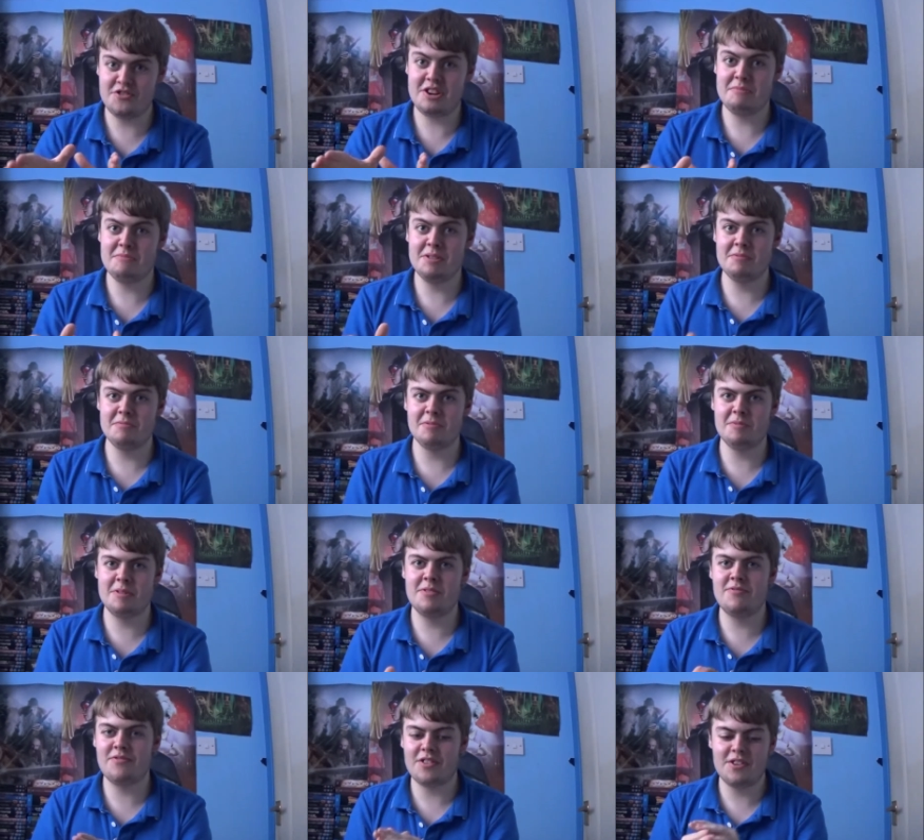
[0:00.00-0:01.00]
dream at the
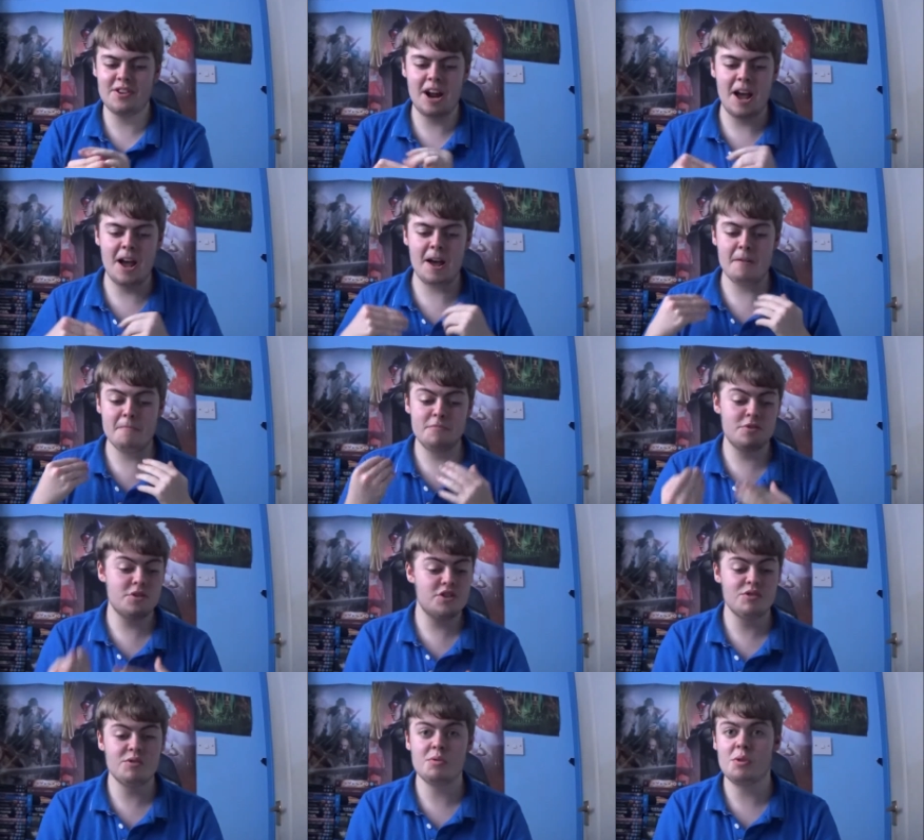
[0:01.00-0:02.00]
moment for um,
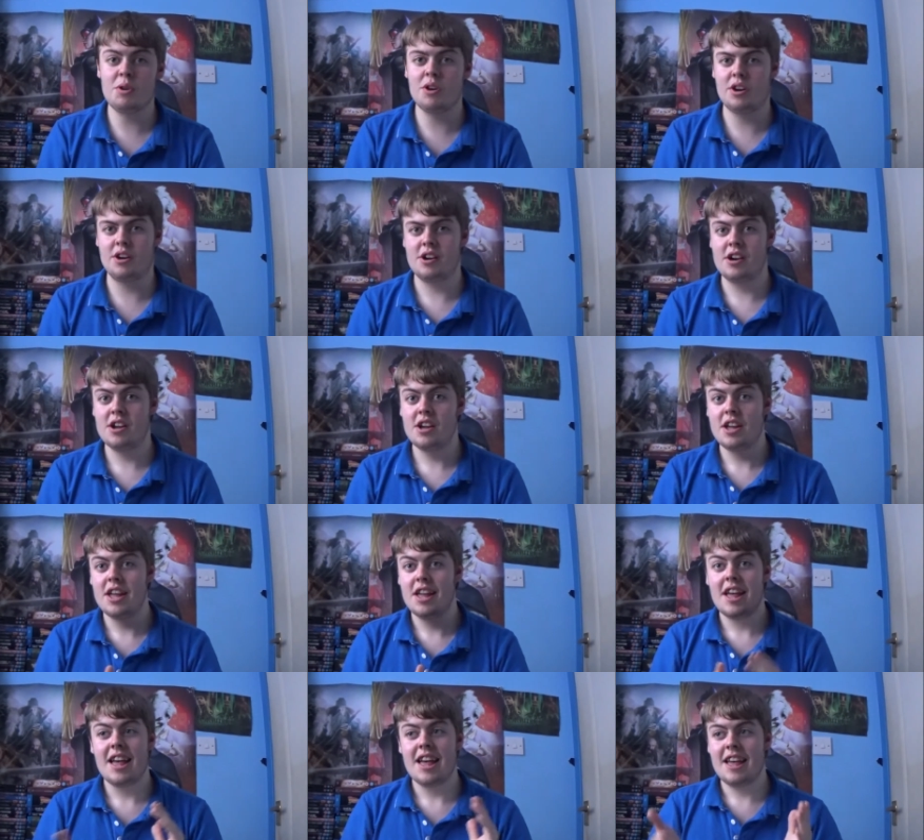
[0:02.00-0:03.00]
Civil War
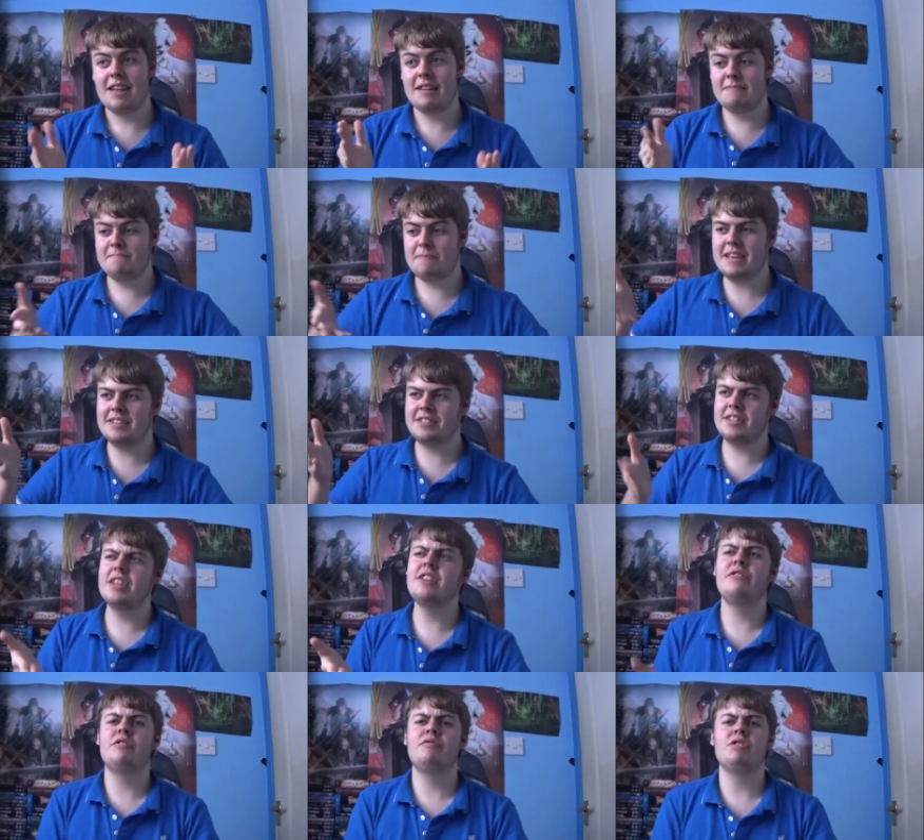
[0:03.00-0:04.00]

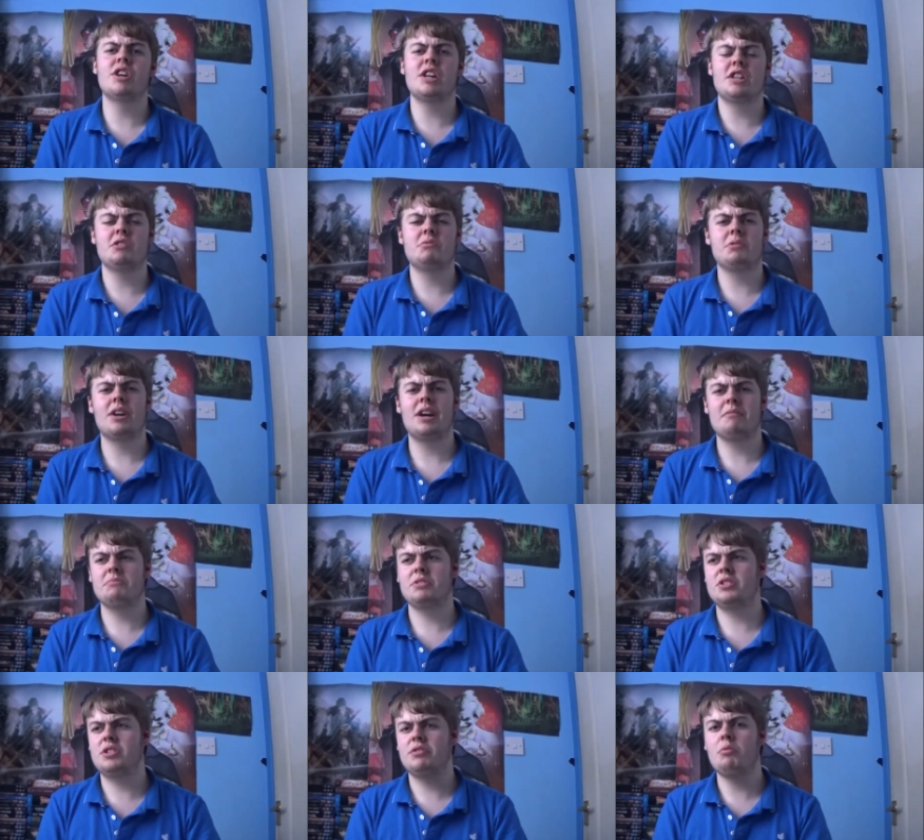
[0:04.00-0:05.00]
basically, if you've no idea what
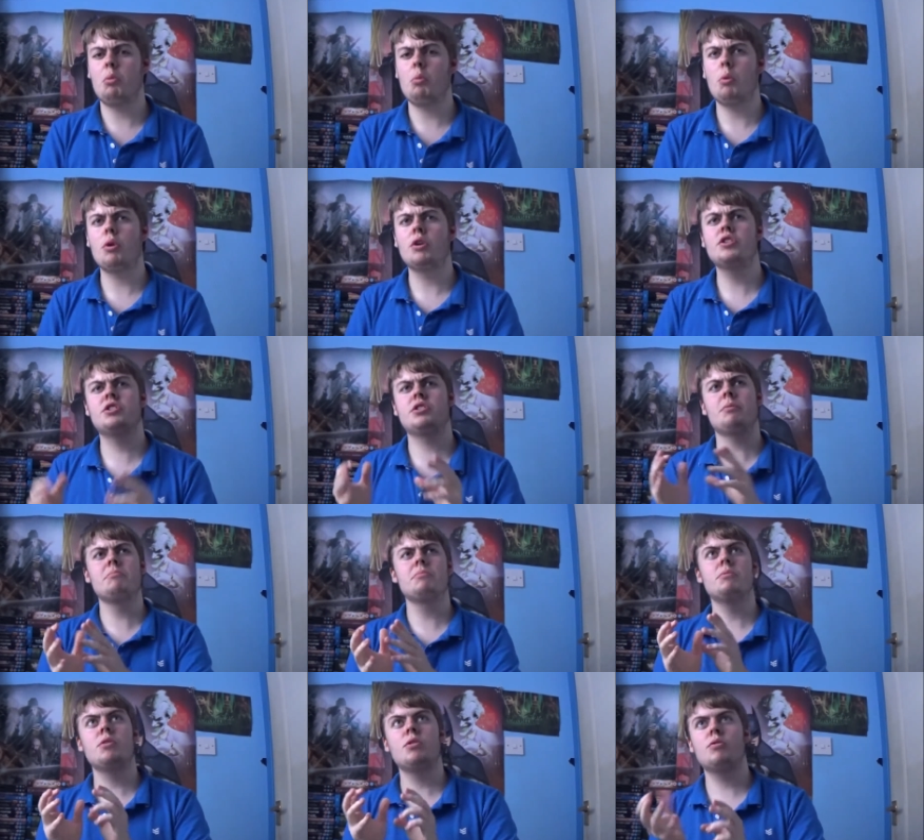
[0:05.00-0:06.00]
happens in Civil War,
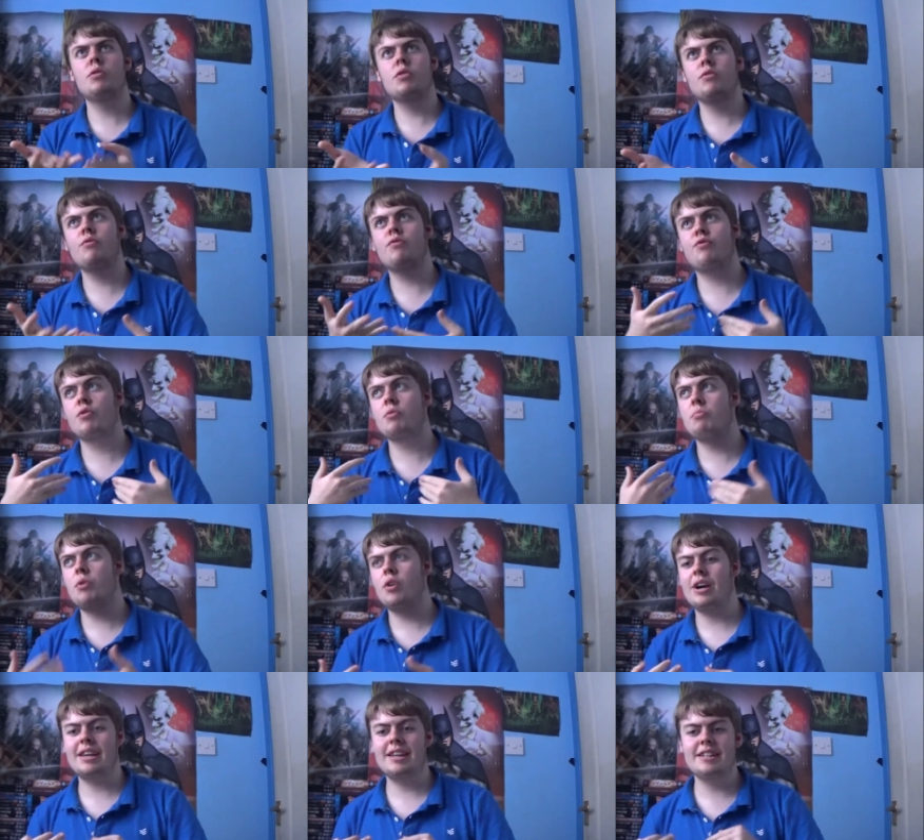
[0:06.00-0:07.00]
some from
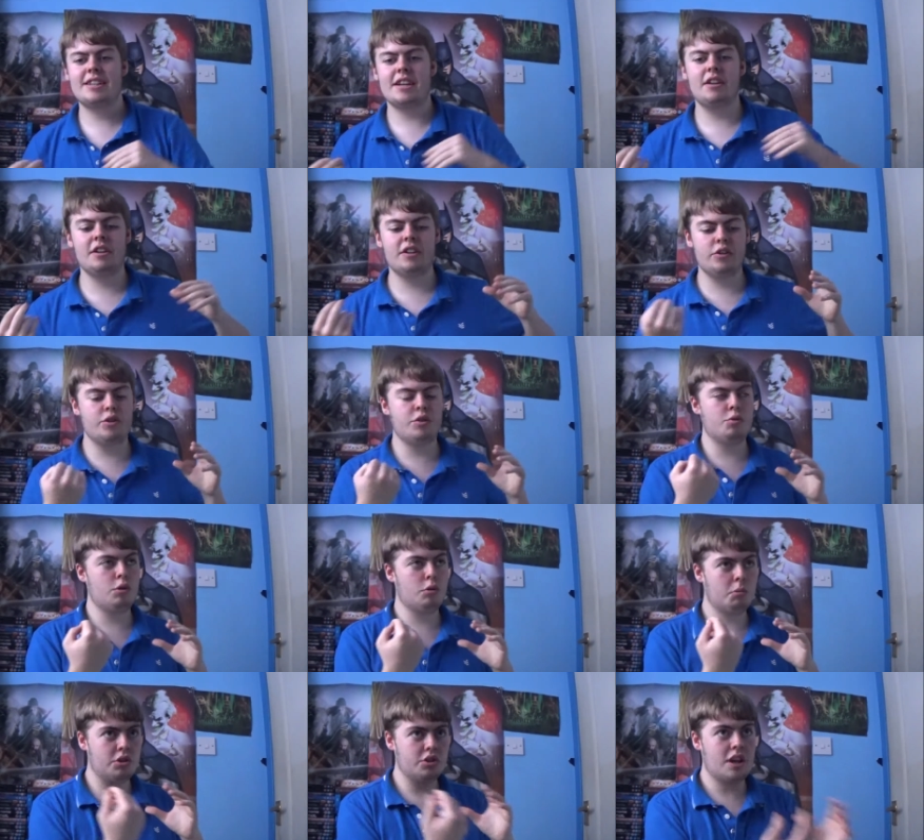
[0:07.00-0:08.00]
what I can tell,
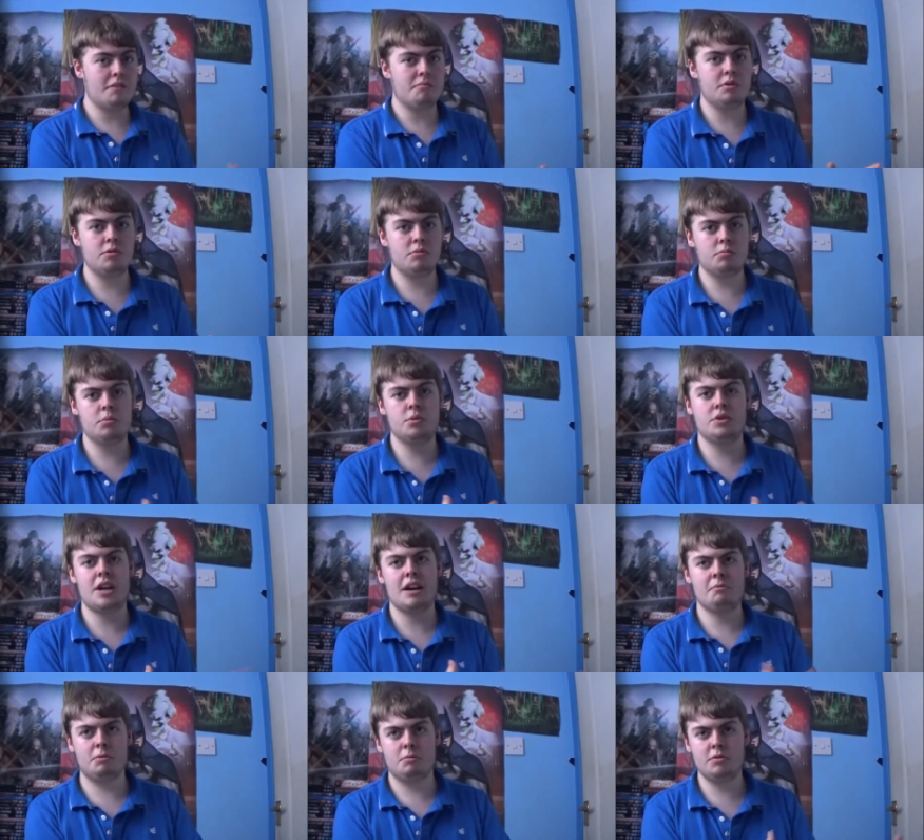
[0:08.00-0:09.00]
what's happen what's
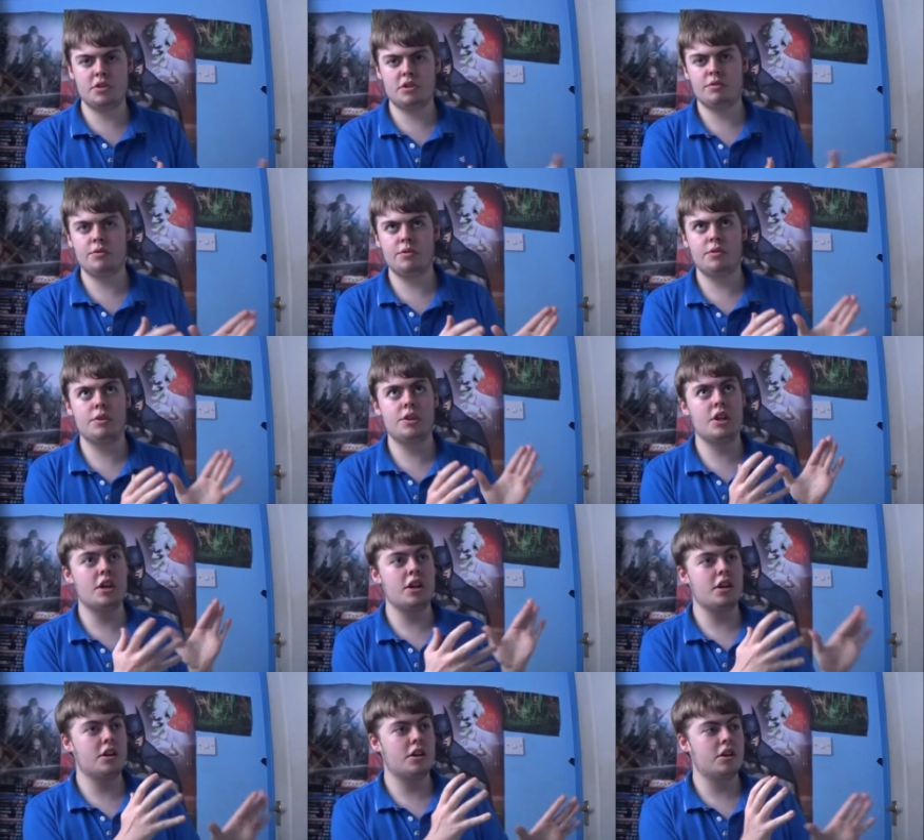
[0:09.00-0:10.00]
happening in
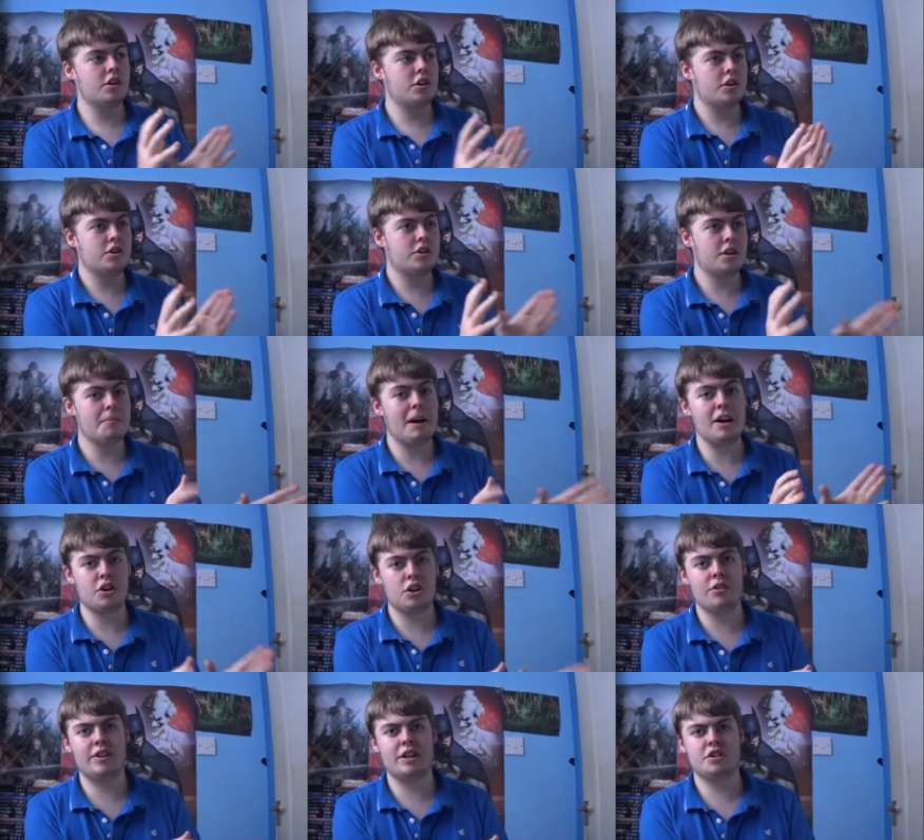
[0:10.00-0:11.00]
the cinematic
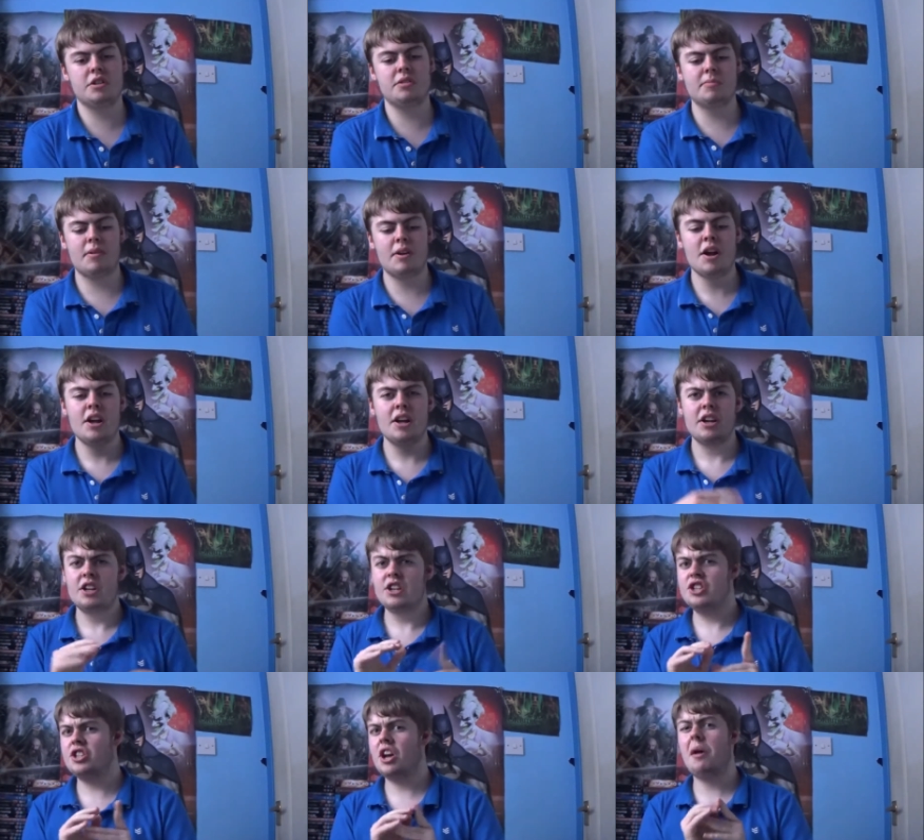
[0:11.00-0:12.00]
universe at the moment,
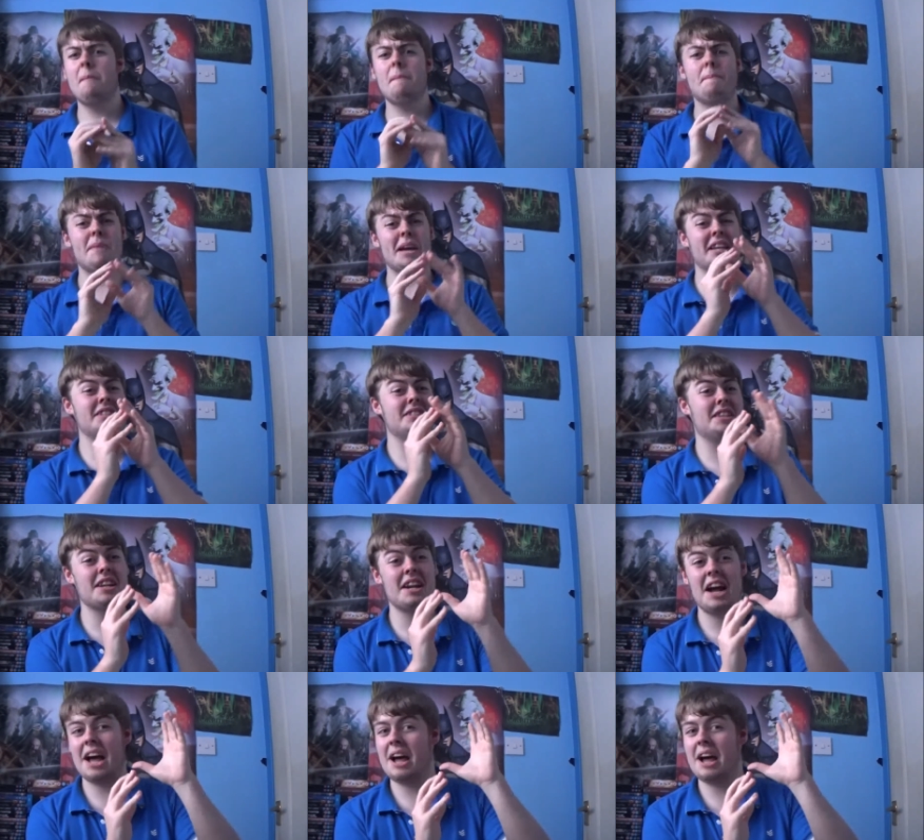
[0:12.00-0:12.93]
something big's gonna